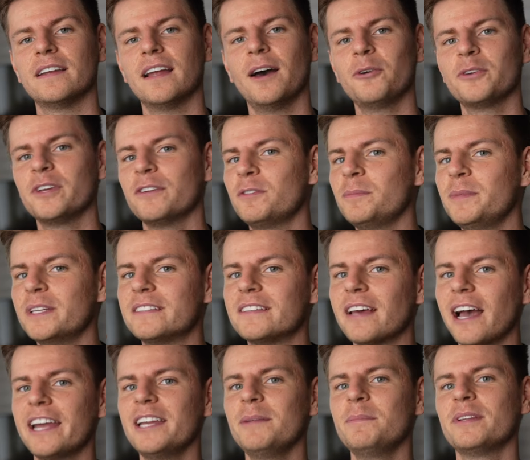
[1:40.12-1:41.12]
Now you have to be a
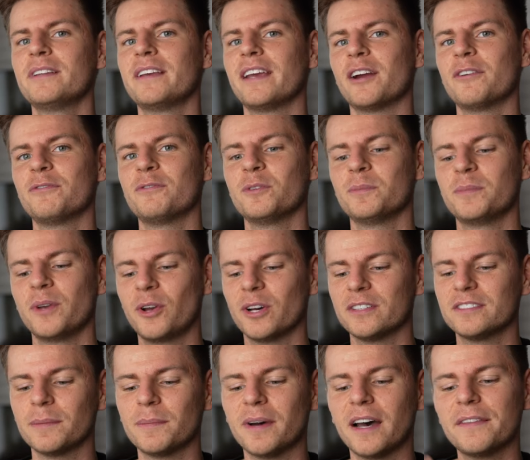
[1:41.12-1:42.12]
tiny bit careful
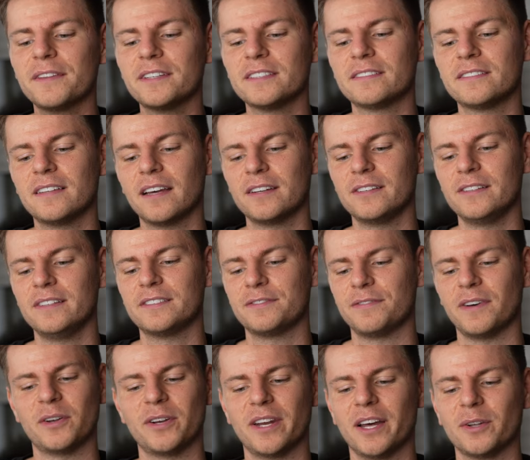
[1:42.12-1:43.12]
because some other studies
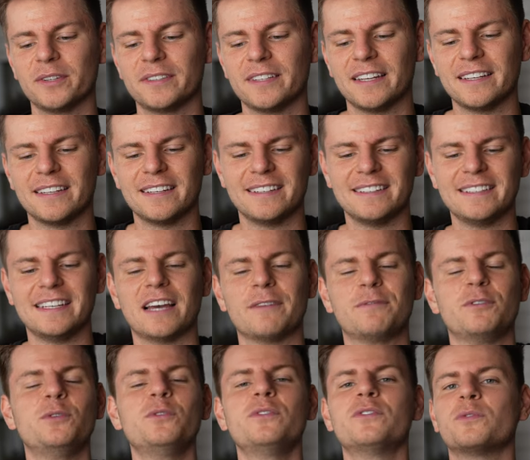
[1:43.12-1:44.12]
found out that yeah,
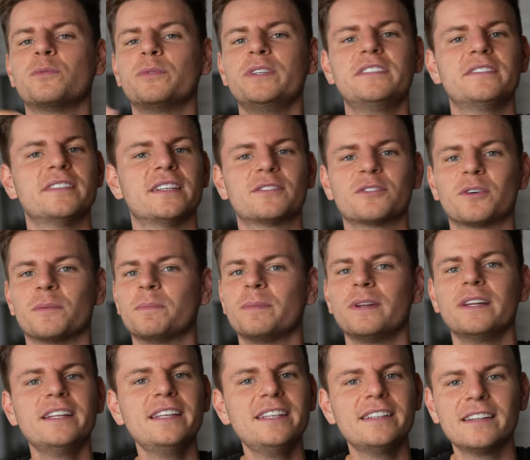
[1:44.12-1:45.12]
if you use a reason that's
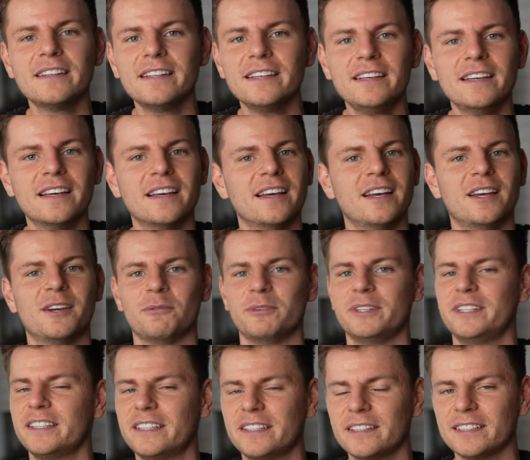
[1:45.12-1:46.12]
completely
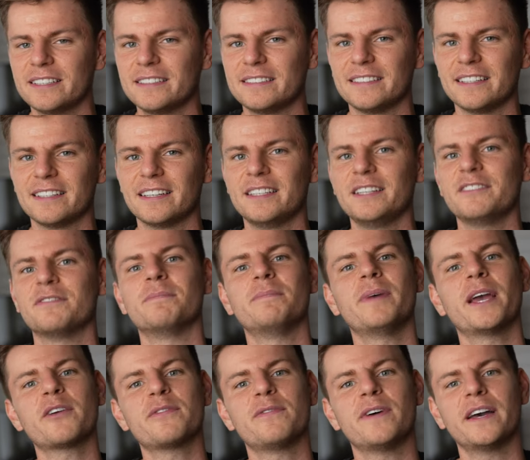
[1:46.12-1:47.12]
ridiculous, it can even
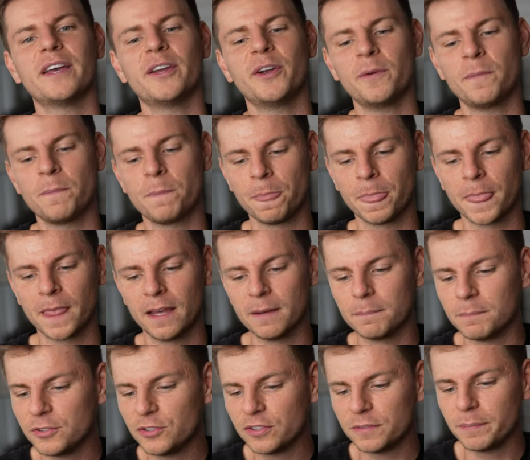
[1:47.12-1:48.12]
backfire.
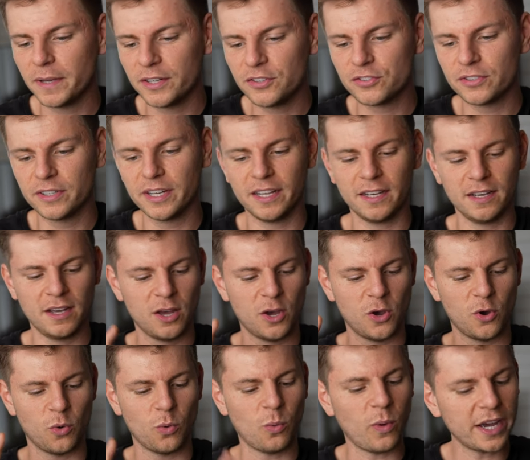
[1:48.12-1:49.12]
But just mentioning
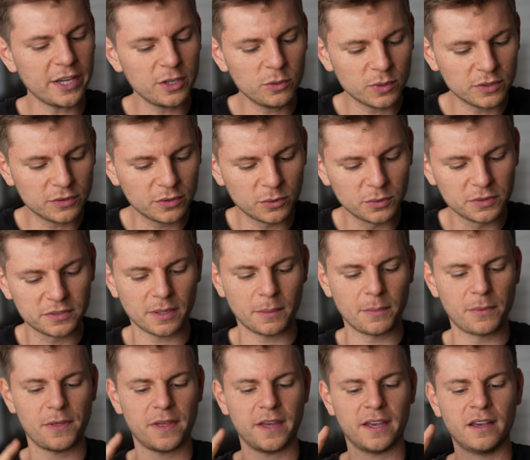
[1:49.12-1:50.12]
why you want to do
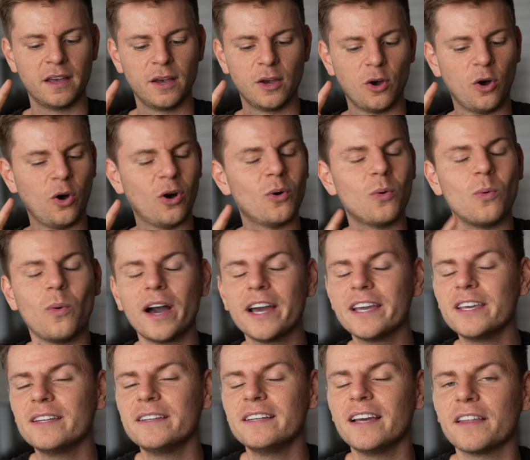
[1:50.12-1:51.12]
something or
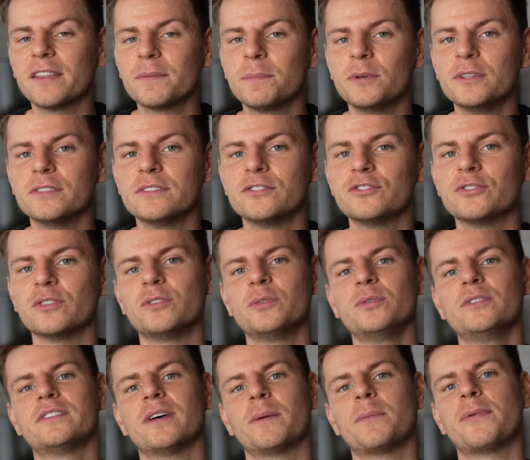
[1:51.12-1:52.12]
why the other person should
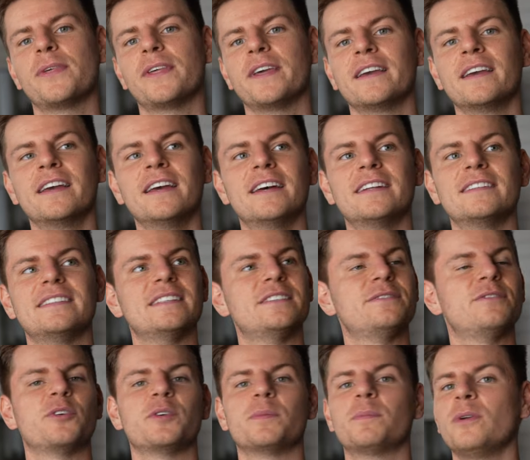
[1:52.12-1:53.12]
do something that's
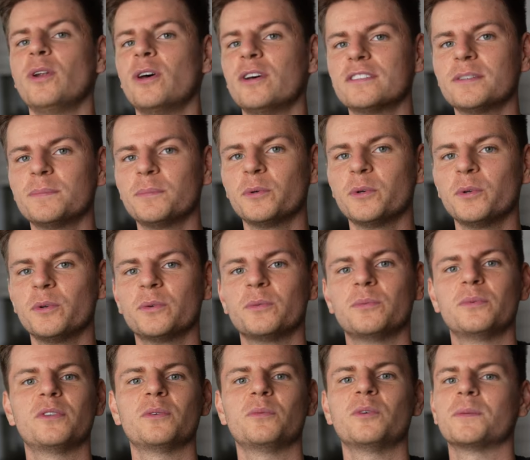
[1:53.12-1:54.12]
very plausible
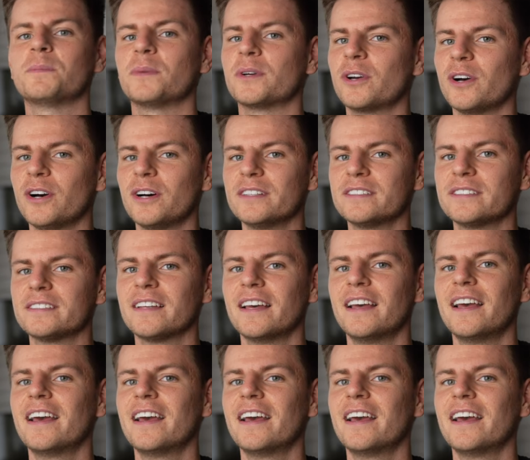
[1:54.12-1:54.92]
with the word because